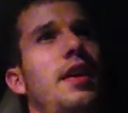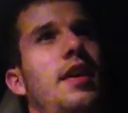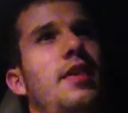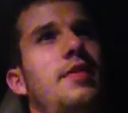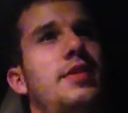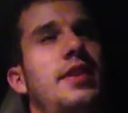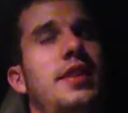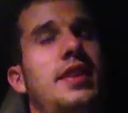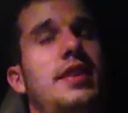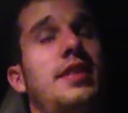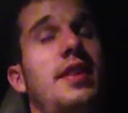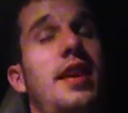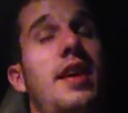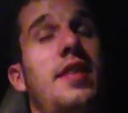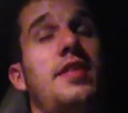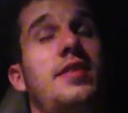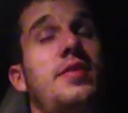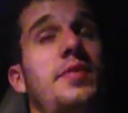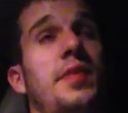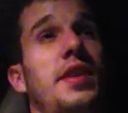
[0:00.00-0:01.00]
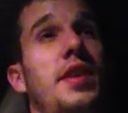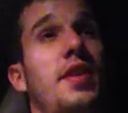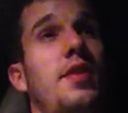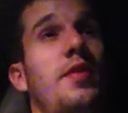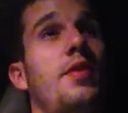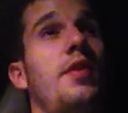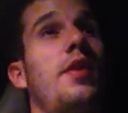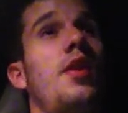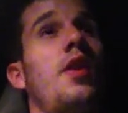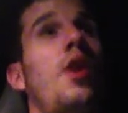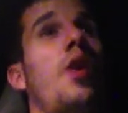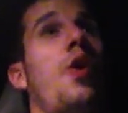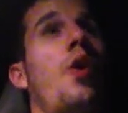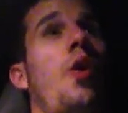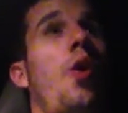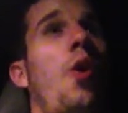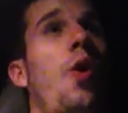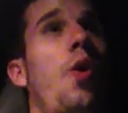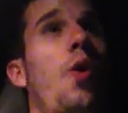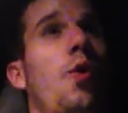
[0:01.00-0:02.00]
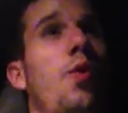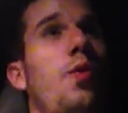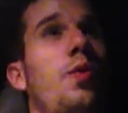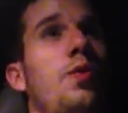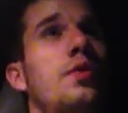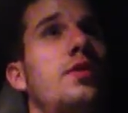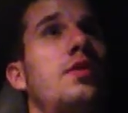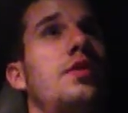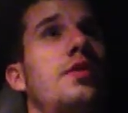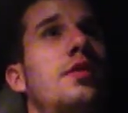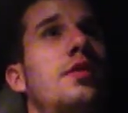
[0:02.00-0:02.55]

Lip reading: I've said this a lot in this video. Old